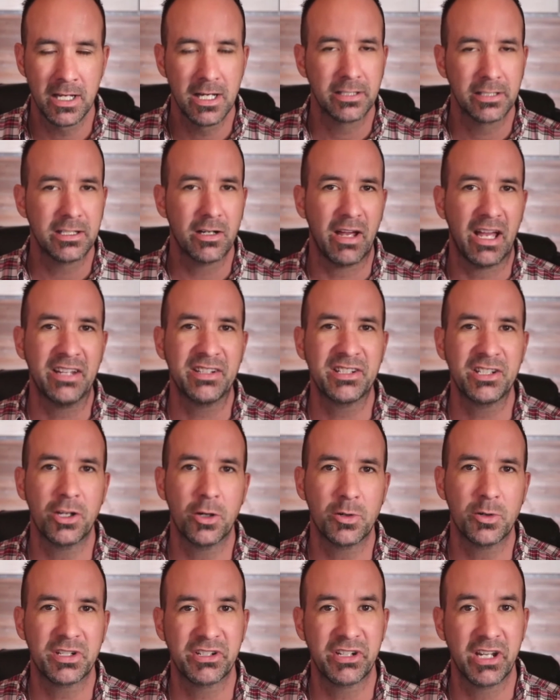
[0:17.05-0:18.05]
Now,
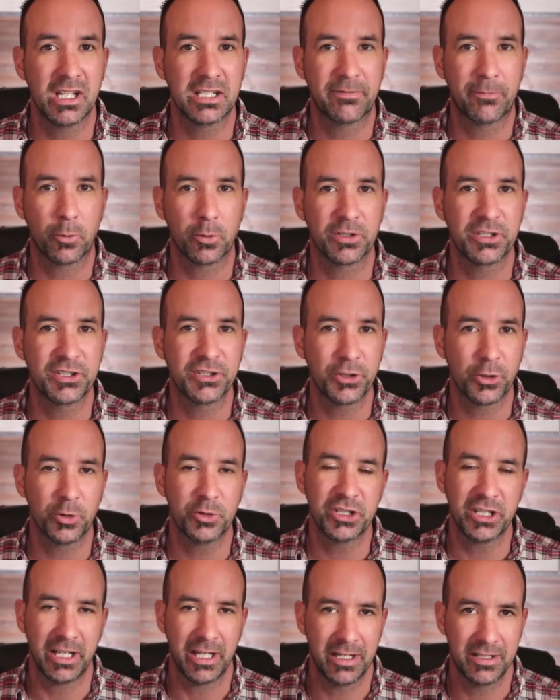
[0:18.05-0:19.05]
SEO stands for
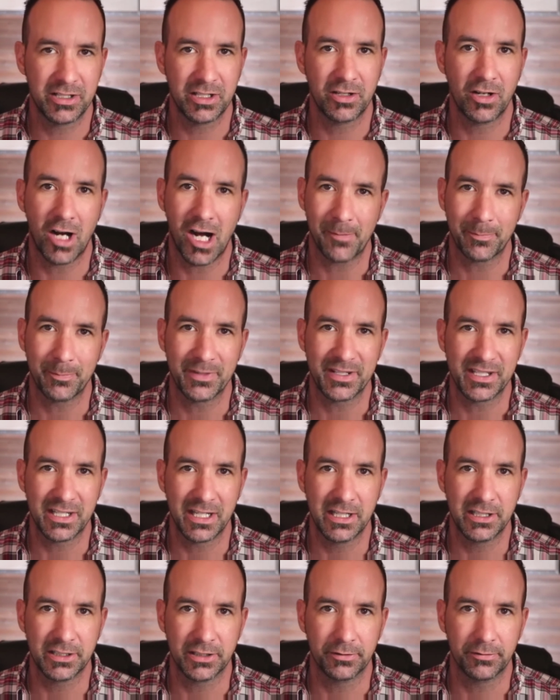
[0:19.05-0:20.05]
Search Engine
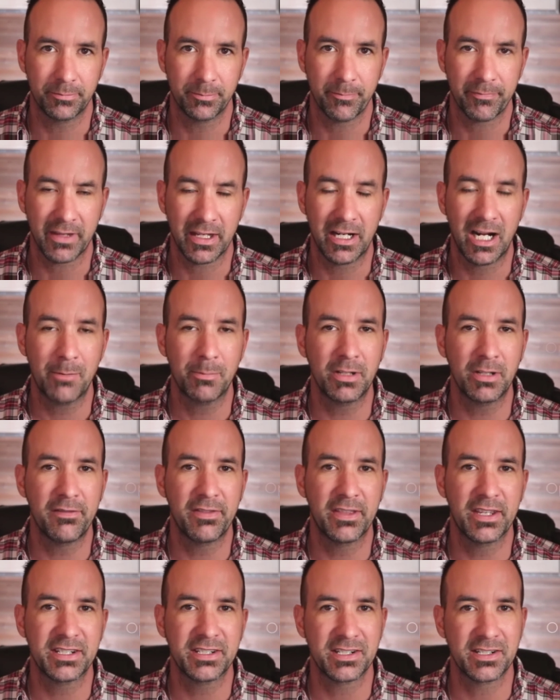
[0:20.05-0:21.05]
Optimization, and I believe
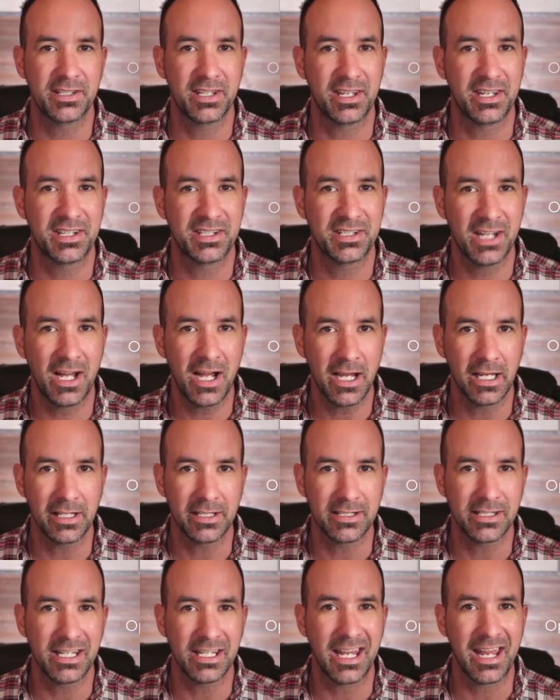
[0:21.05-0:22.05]
this is the
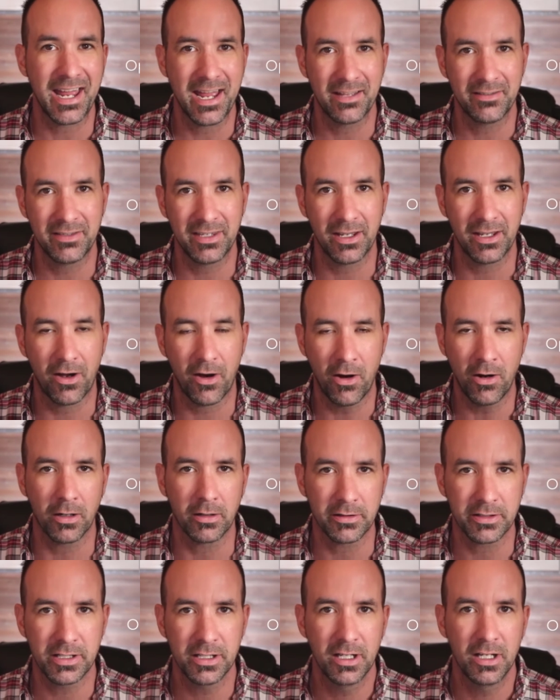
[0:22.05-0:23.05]
science and the
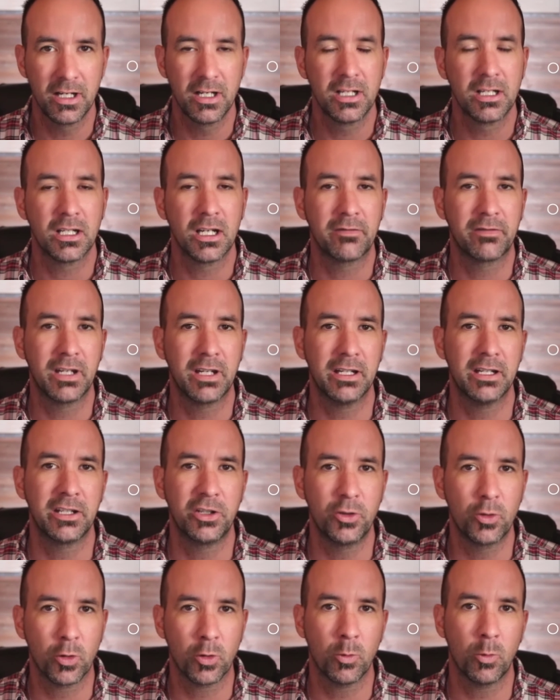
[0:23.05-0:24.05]
art of getting
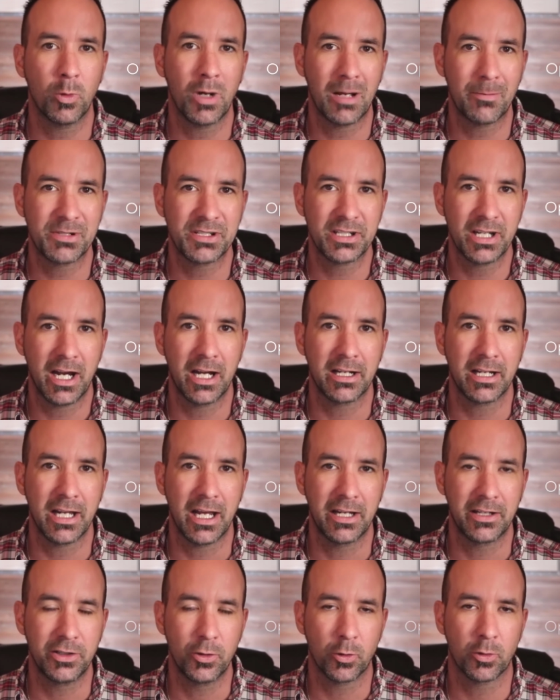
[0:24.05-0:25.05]
your website
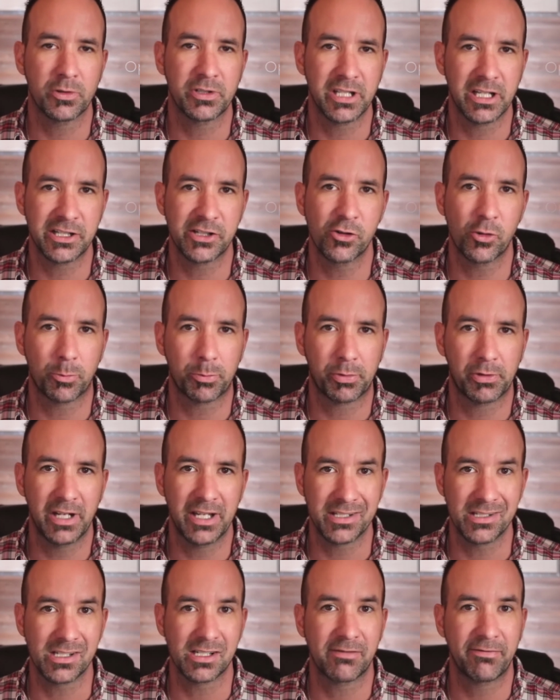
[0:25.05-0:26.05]
and your digital
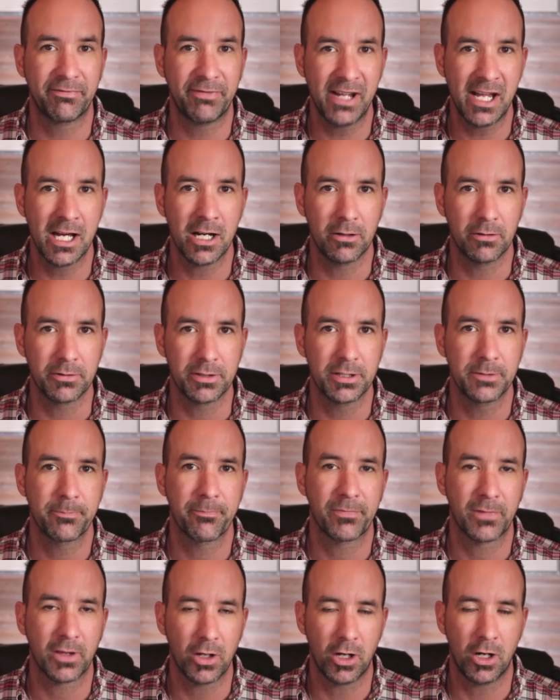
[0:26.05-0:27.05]
presence found
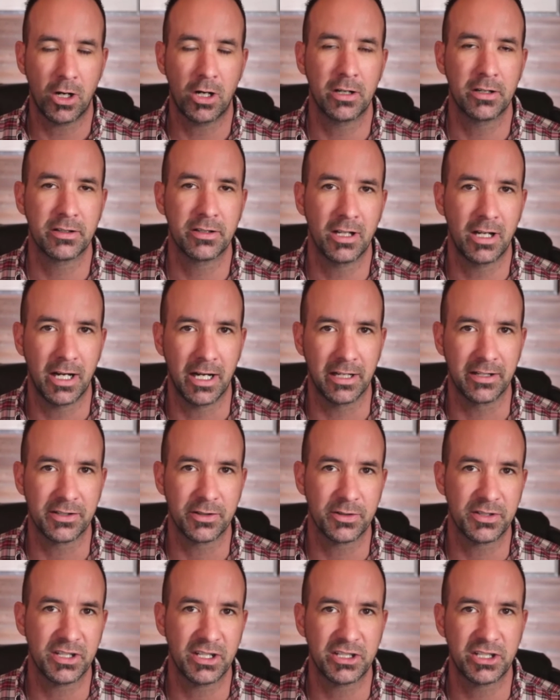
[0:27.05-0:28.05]
online,
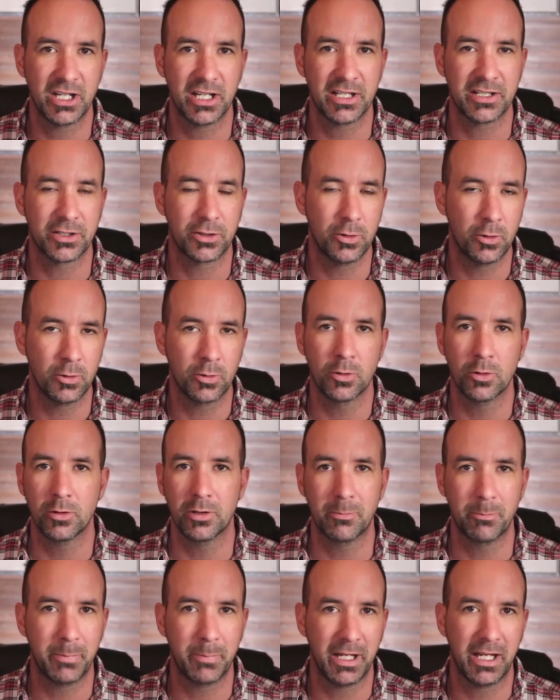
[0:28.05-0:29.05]
so such as Google
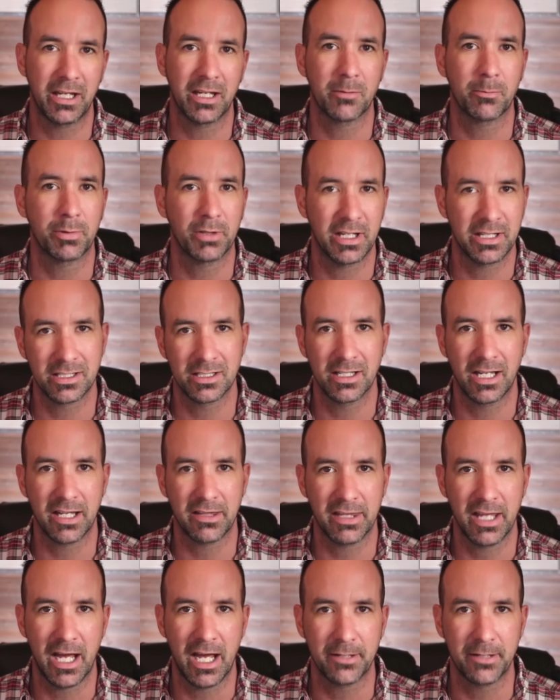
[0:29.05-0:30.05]
and Bing and places
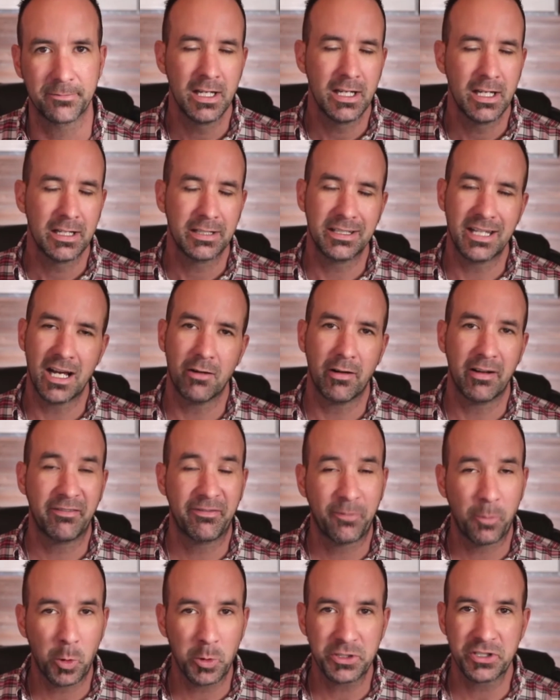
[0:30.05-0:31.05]
like that. Now,
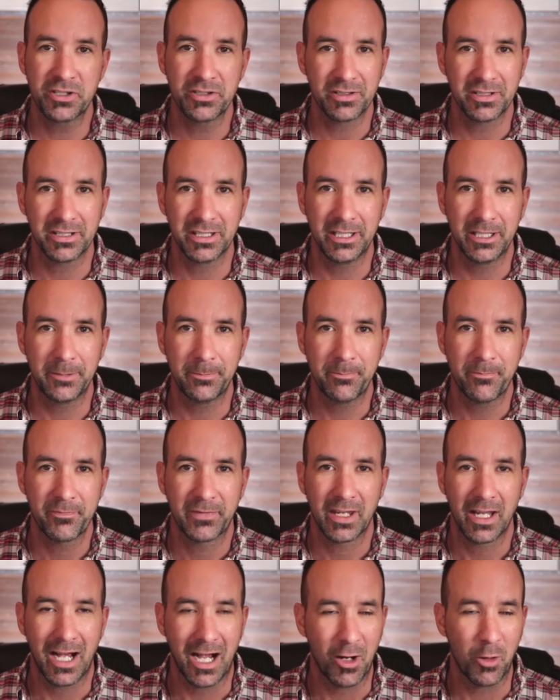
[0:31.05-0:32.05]
unfortunately,
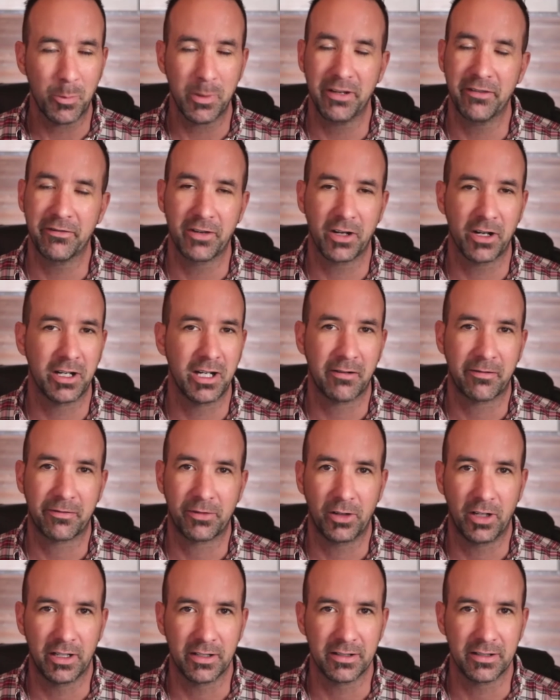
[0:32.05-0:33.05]
I will be very
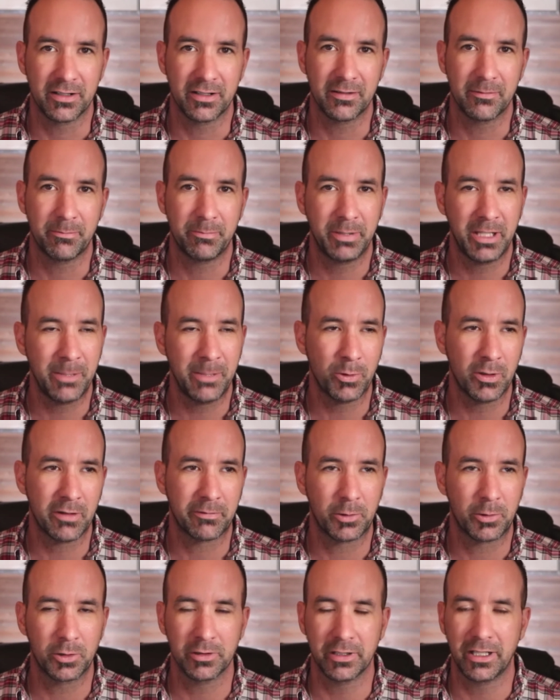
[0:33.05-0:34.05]
upfront. People have
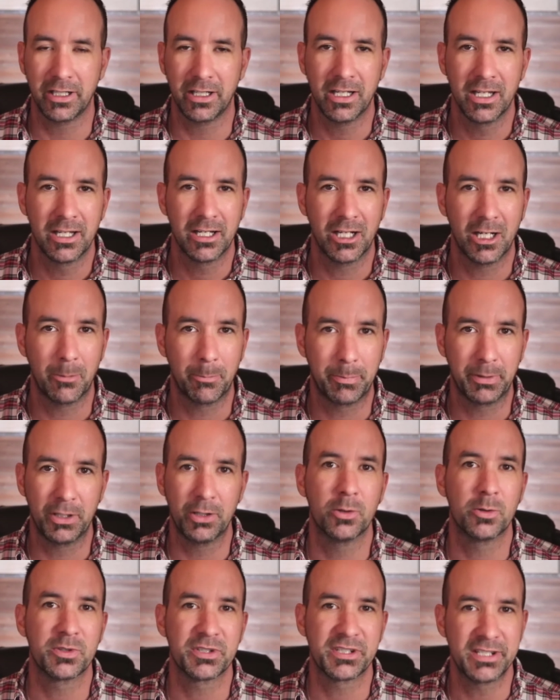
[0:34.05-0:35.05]
really
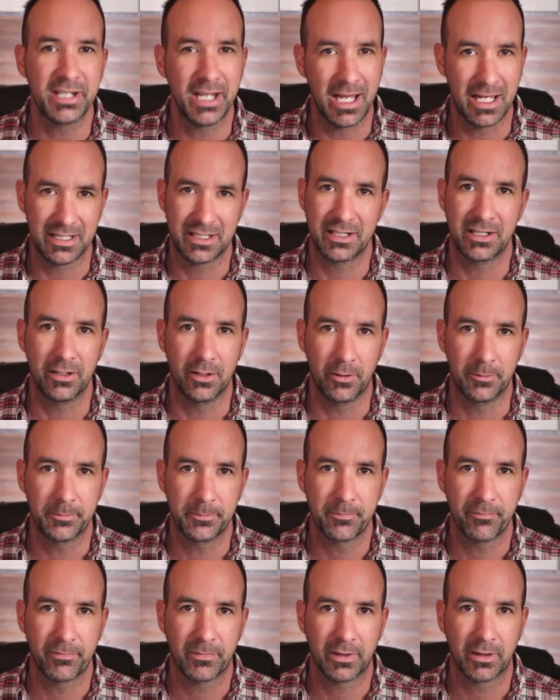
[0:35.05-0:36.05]
abused SEO.
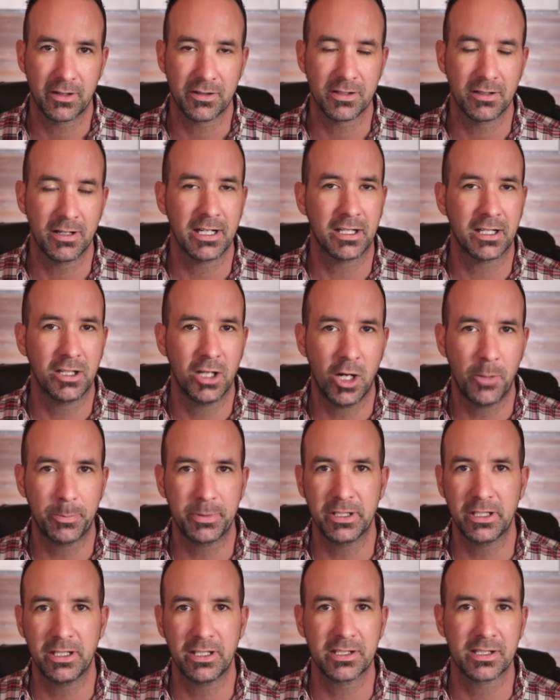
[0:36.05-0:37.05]
There's a lot of
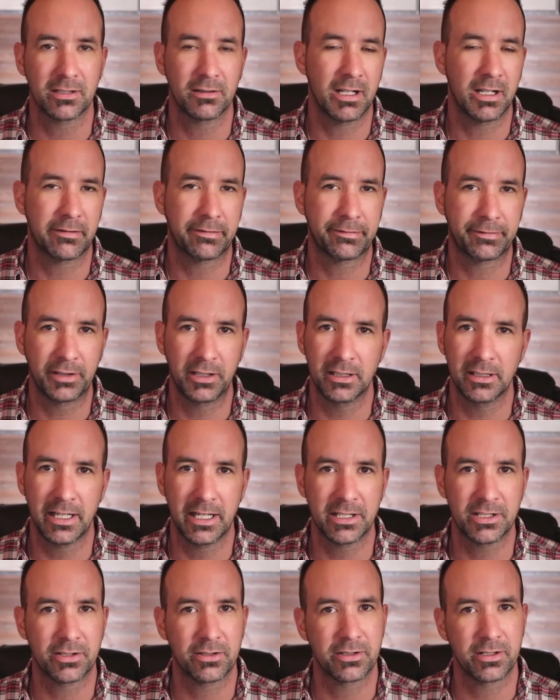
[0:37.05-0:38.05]
companies and a lot of
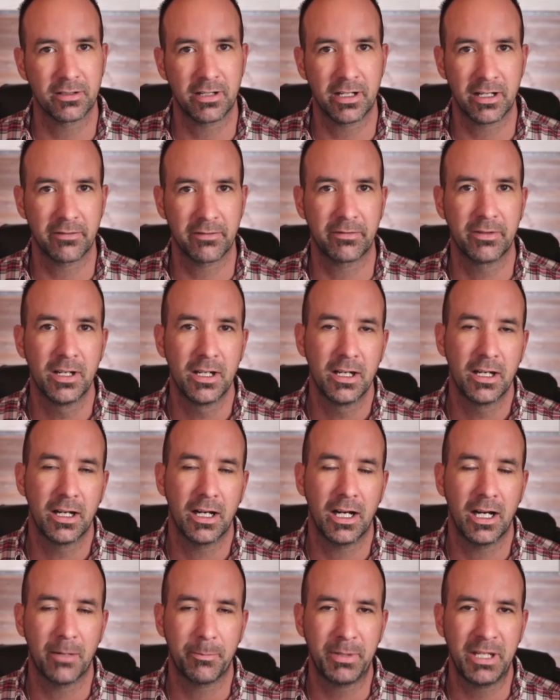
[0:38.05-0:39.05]
freelancers and a lot of
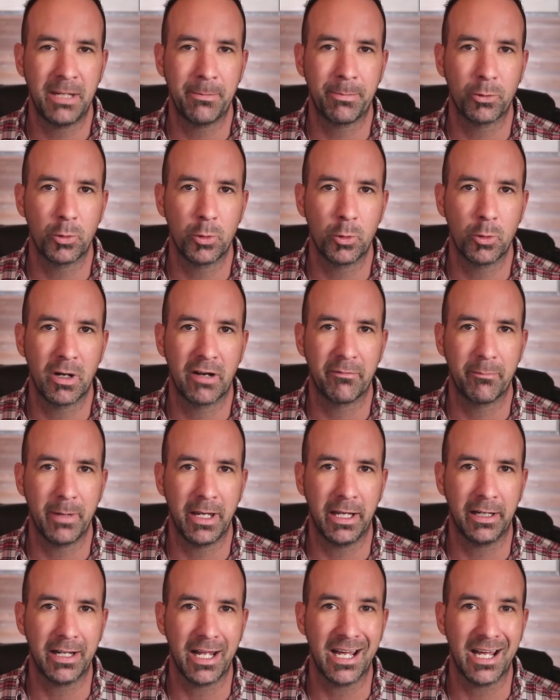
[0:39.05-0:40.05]
uh, people who have
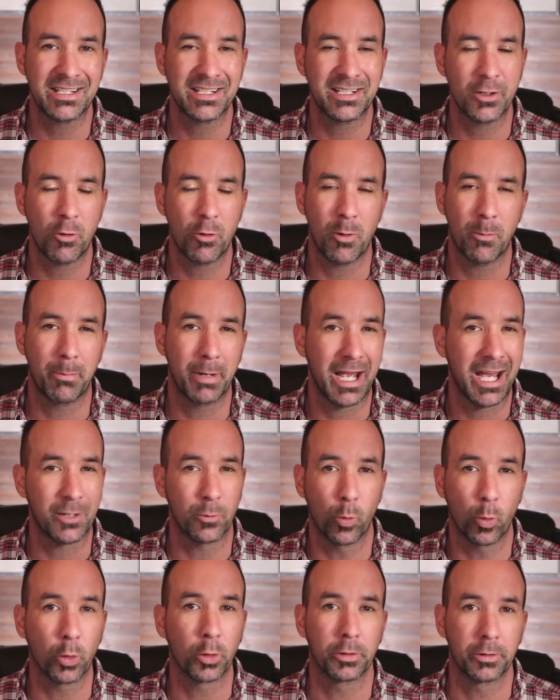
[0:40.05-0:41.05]
made SEO a bad
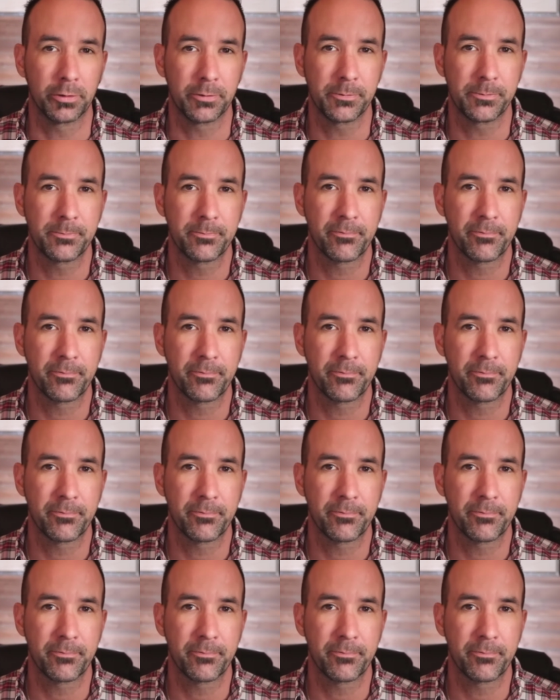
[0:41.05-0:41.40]
word.